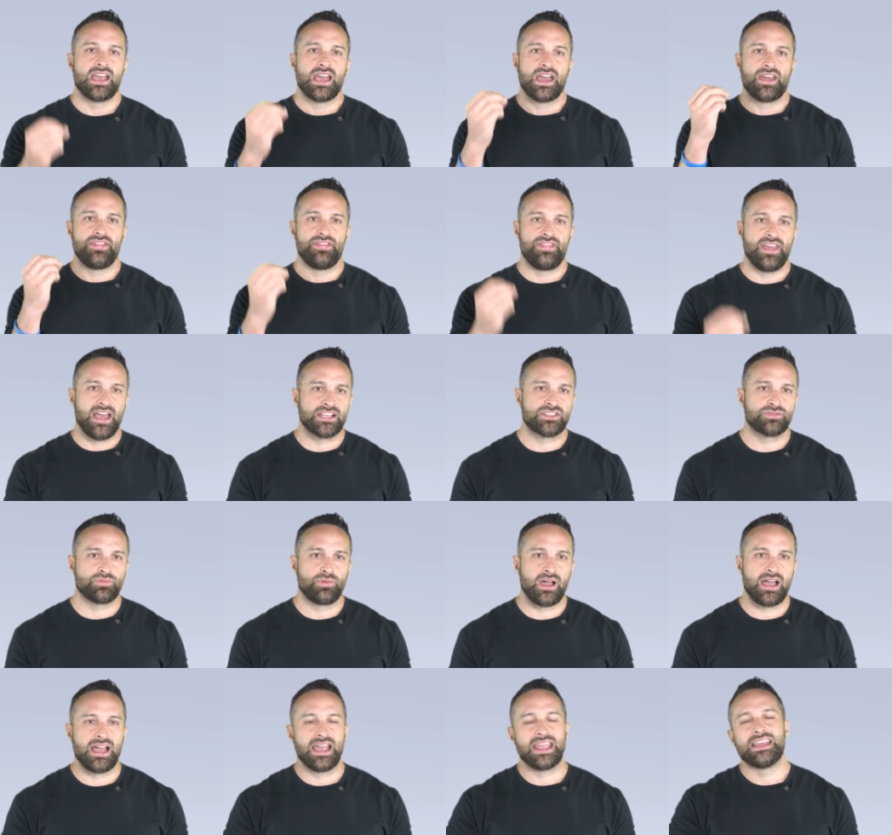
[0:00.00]
and that's
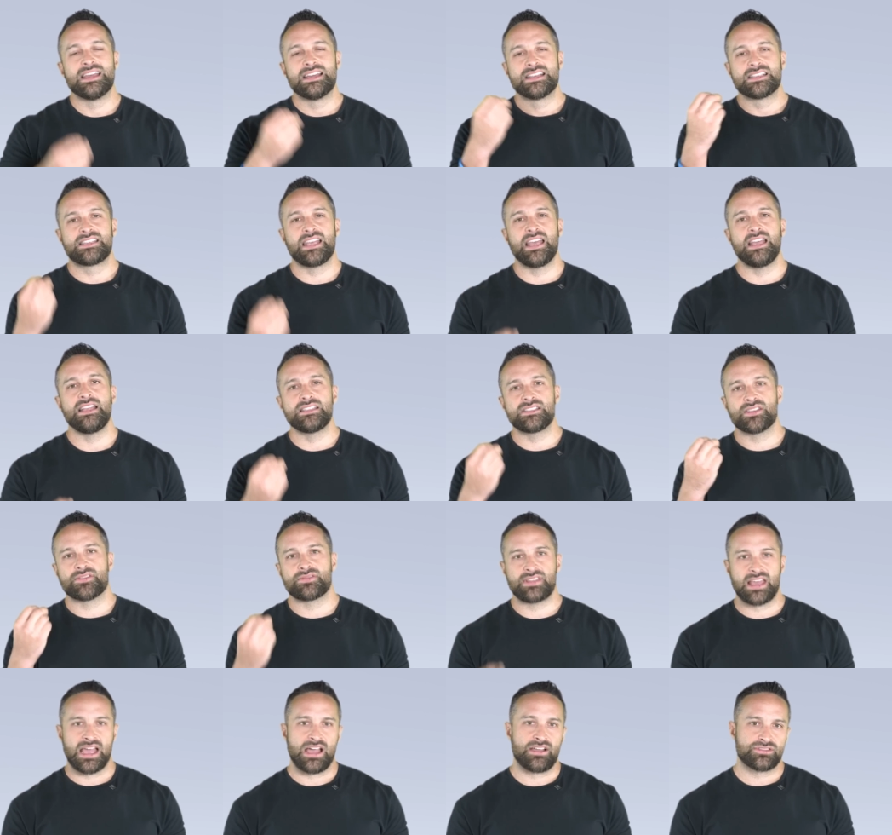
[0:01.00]
why tens of
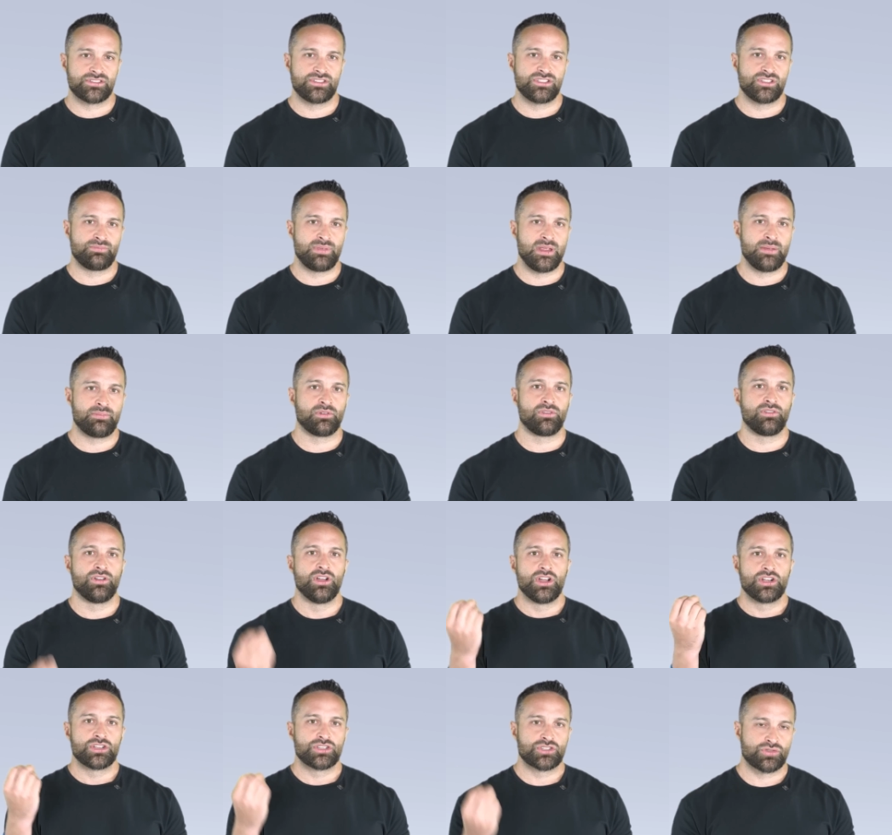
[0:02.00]
thousands of people
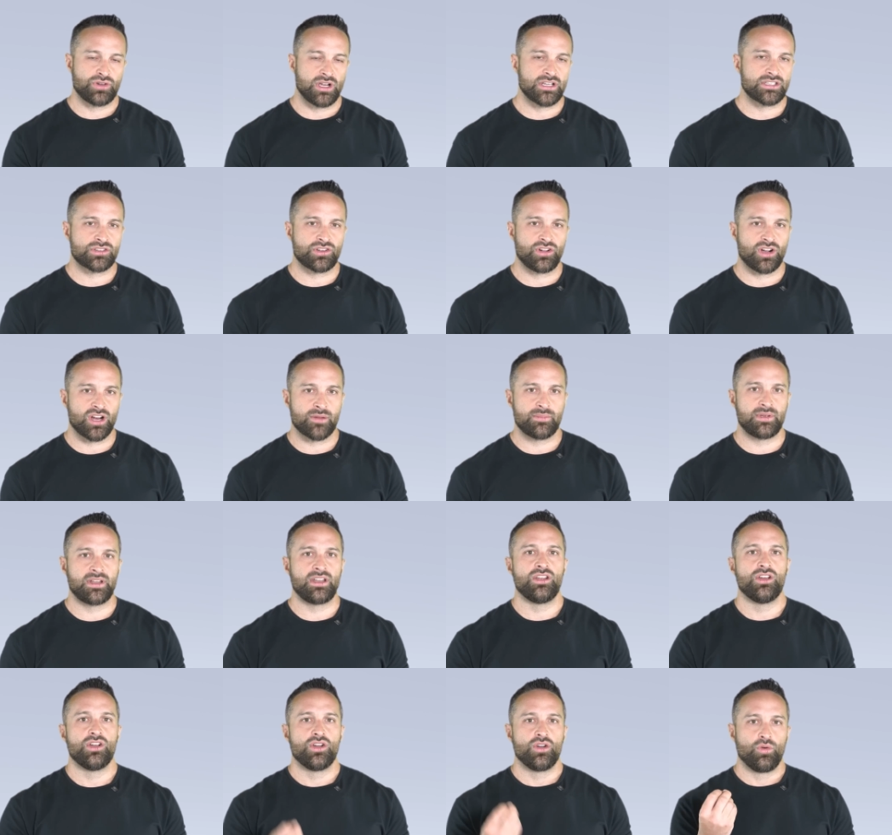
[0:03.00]
trust
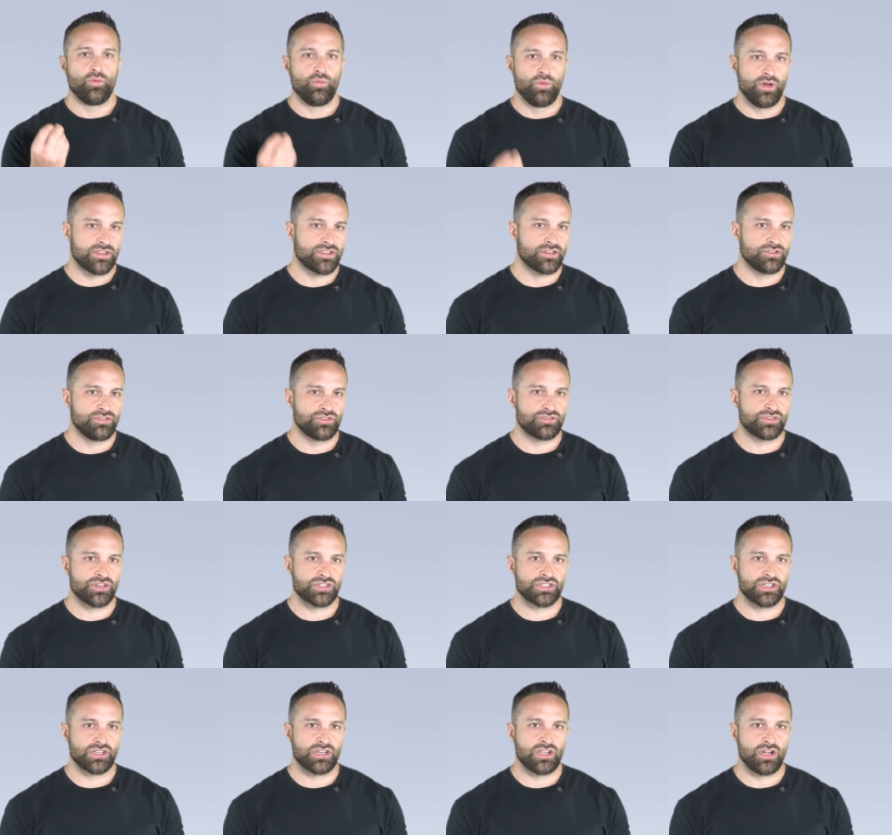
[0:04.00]
Carbon with their
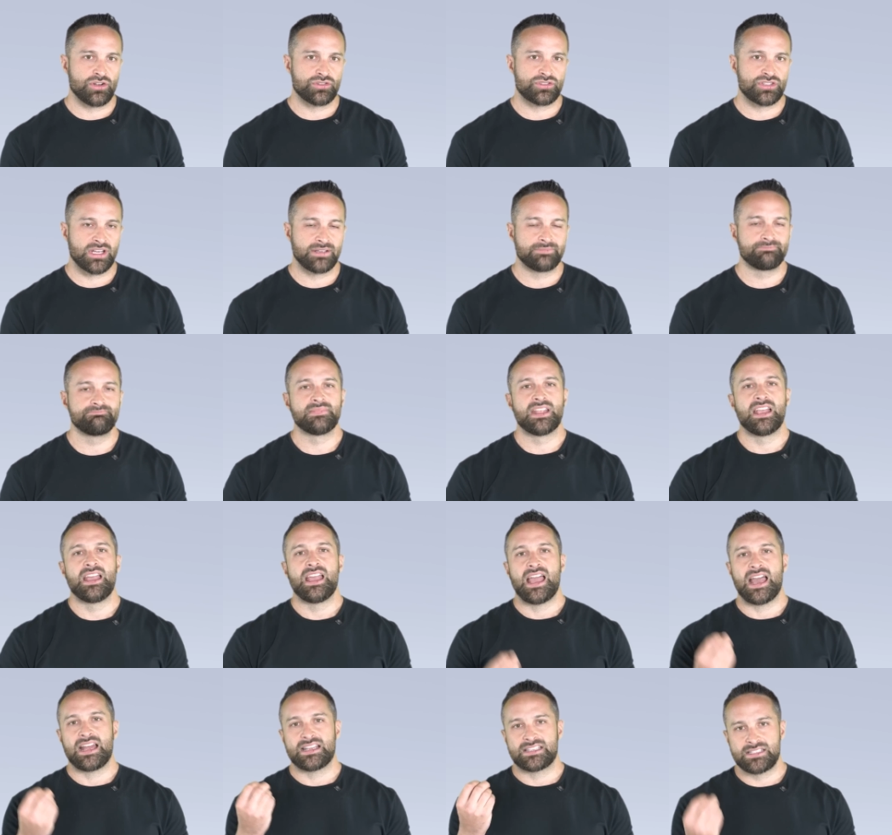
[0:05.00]
nutrition coaching
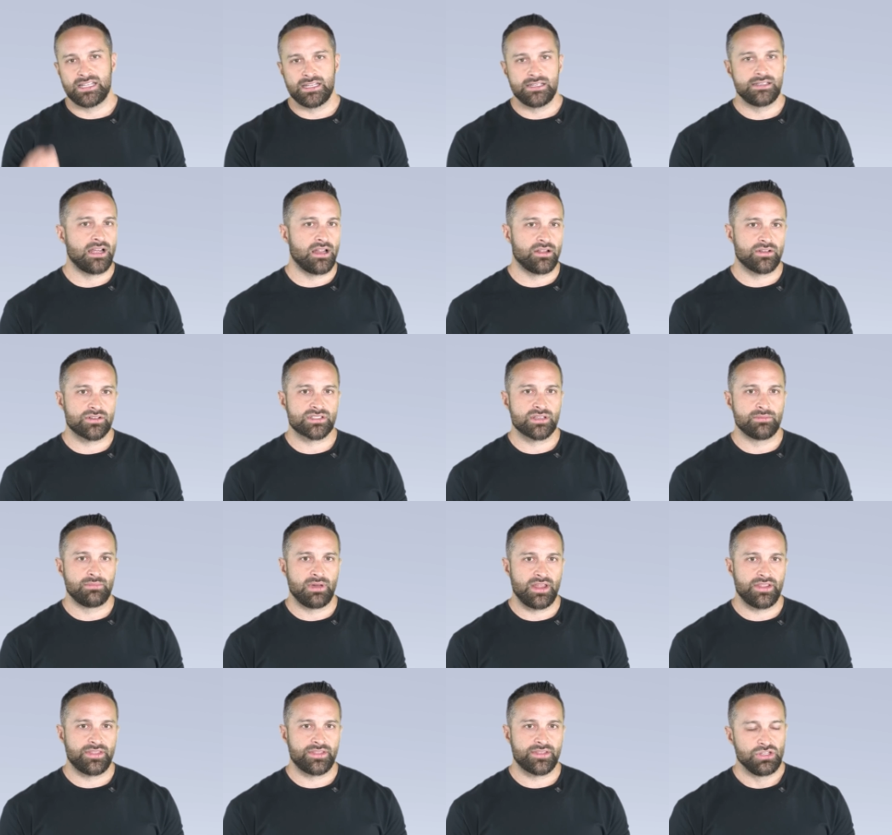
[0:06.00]
at $10 a
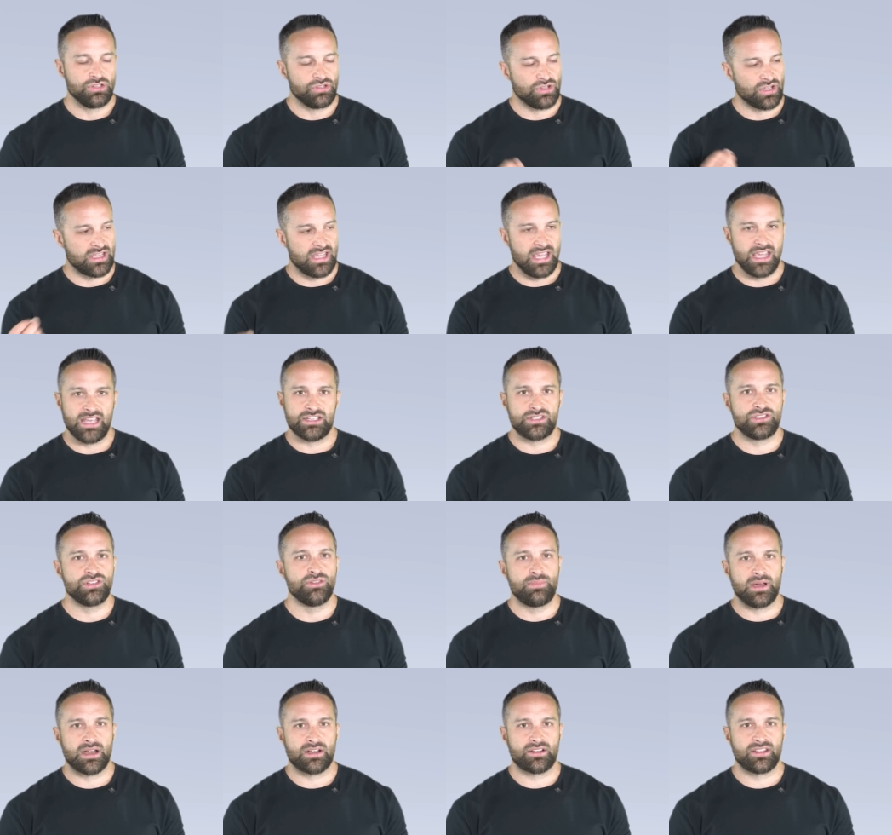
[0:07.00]
month. You can't do
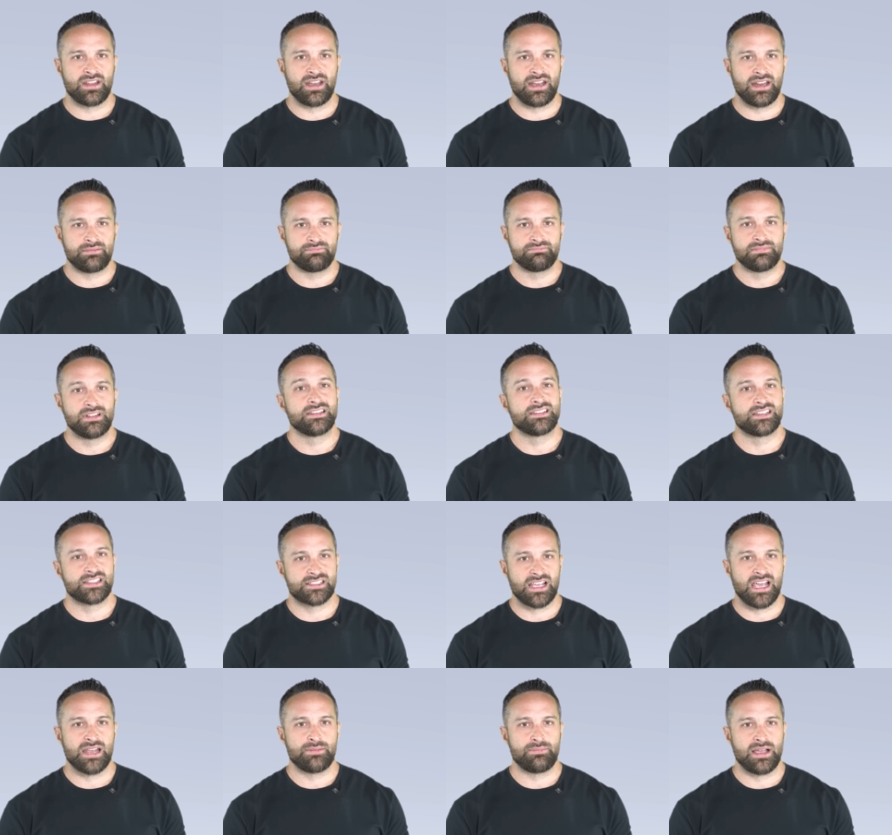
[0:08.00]
better than it.
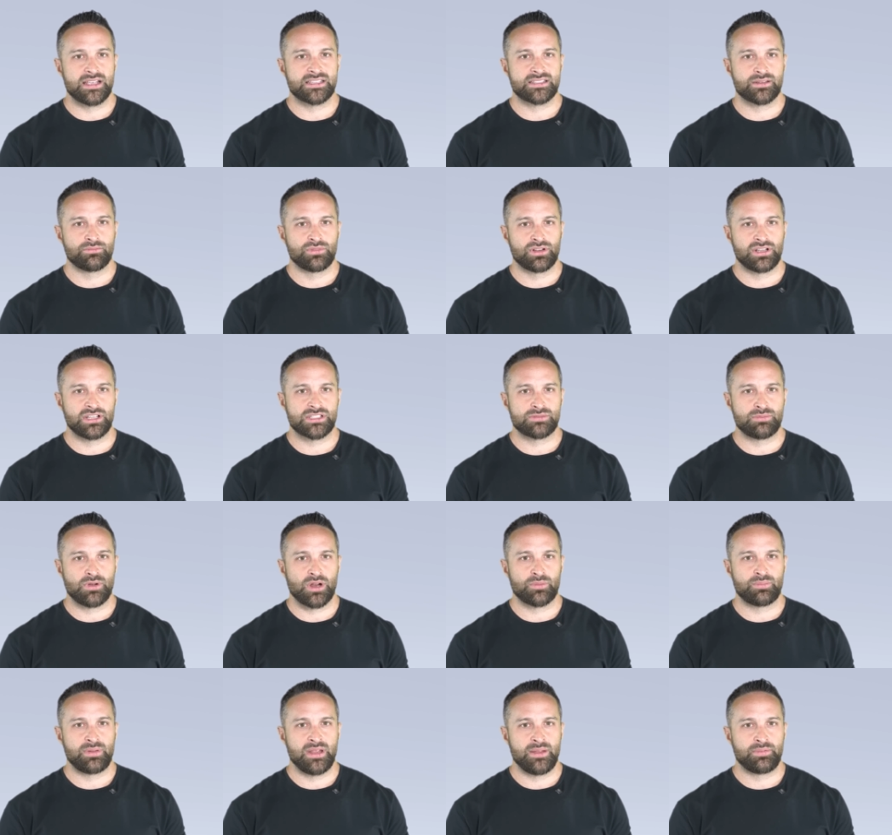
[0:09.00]
Designed by some really
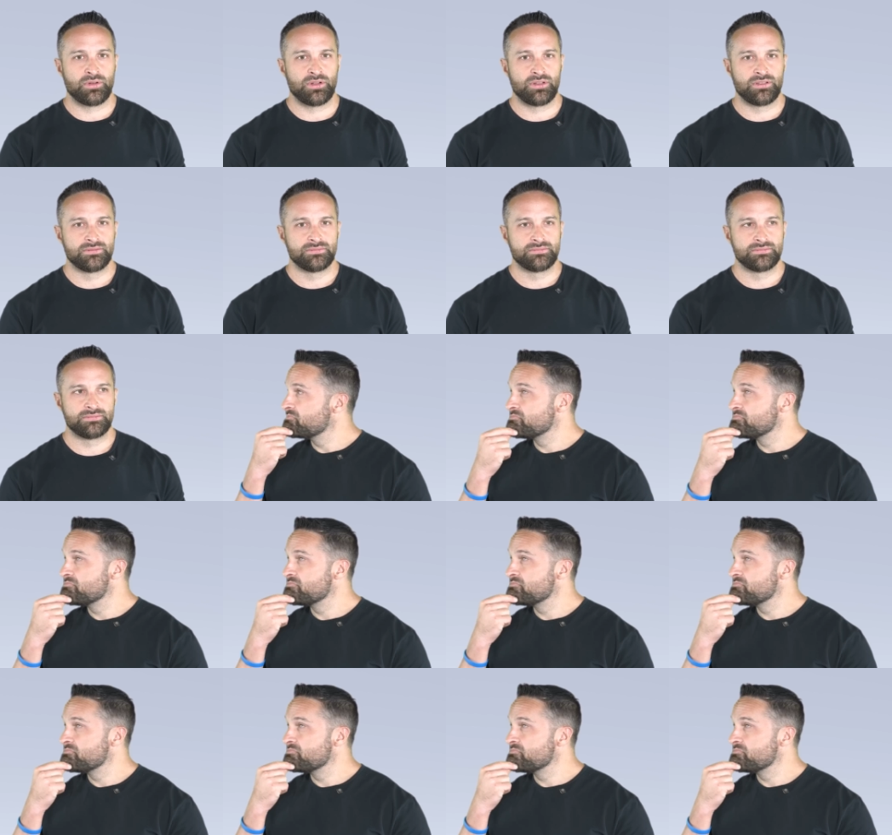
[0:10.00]
smart people.